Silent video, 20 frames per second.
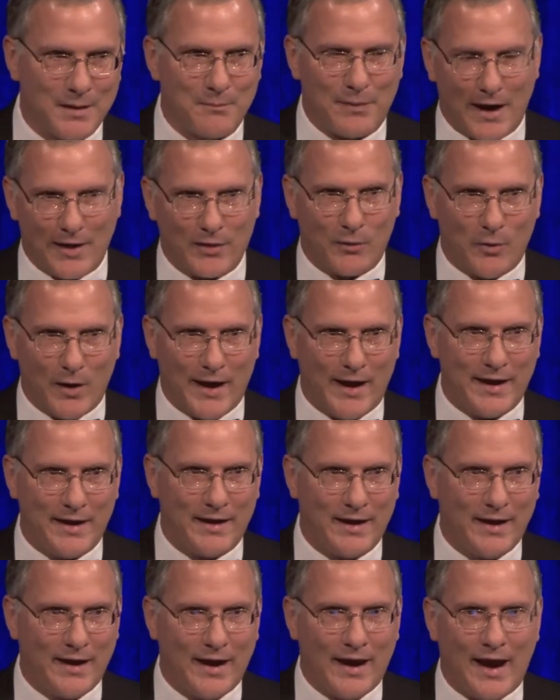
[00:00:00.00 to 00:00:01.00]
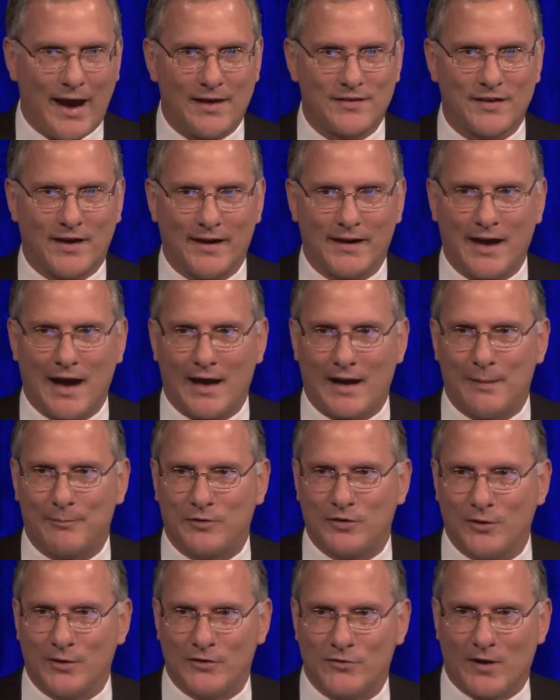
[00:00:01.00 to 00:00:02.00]
By the way, as I got
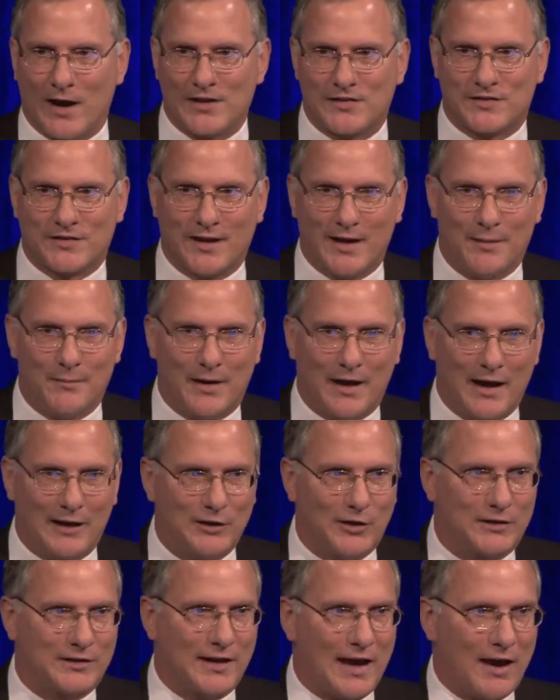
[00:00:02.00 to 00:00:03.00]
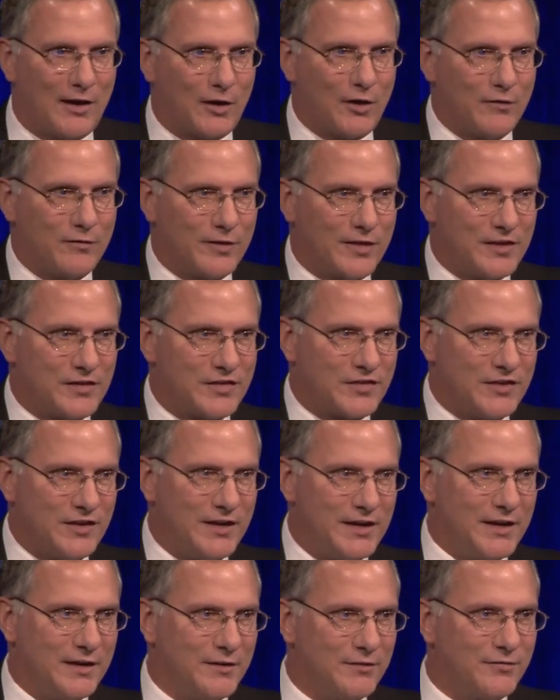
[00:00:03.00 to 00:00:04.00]
up to address them, I looked out over the
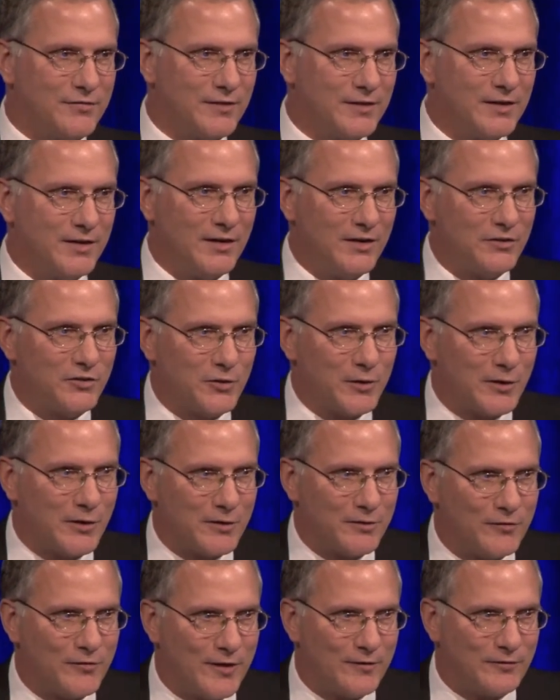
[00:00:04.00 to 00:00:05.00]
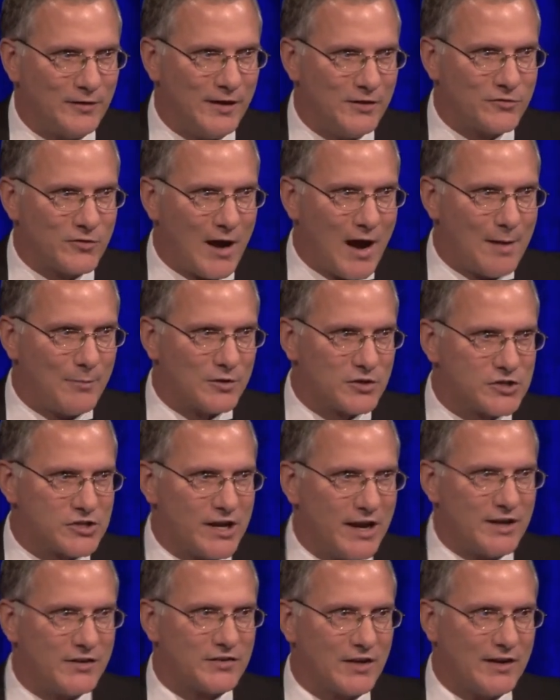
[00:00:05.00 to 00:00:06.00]
sea of 250 tribal
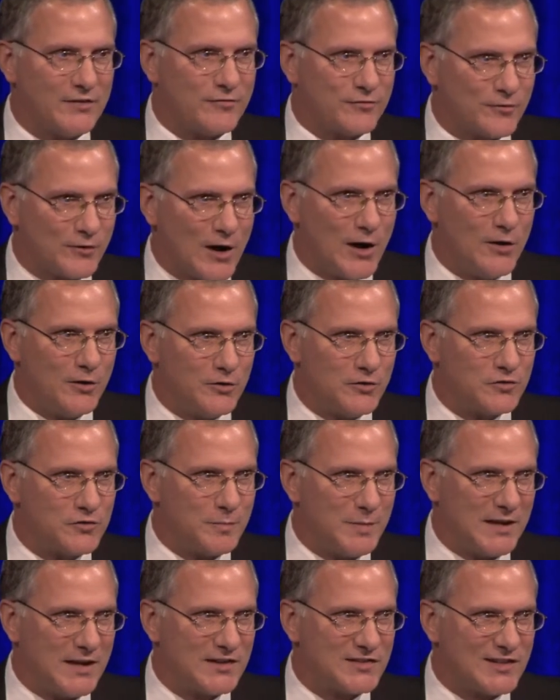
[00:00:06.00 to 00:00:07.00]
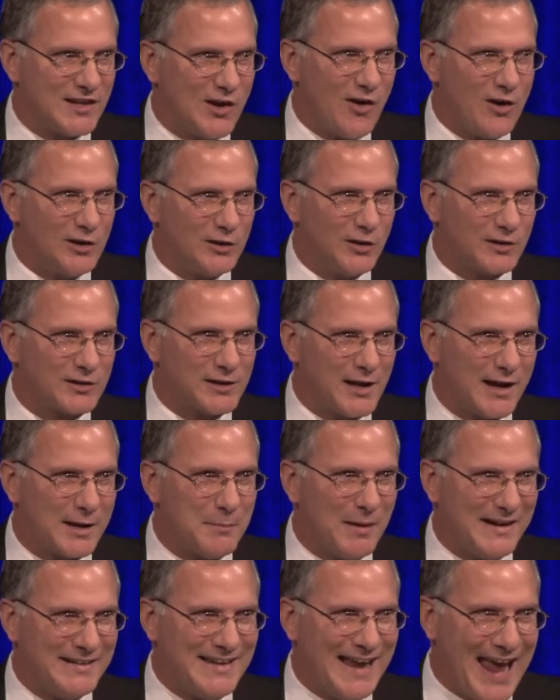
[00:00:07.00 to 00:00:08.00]
sheikhs. I froze because they all looked
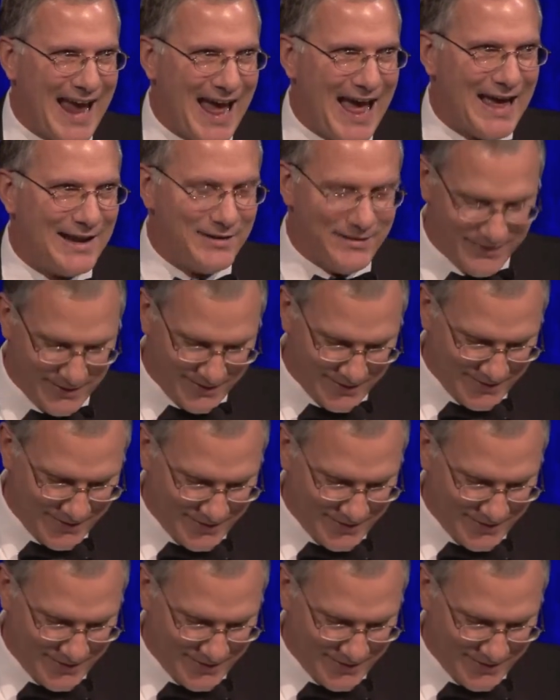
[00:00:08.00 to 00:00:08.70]
like my dad.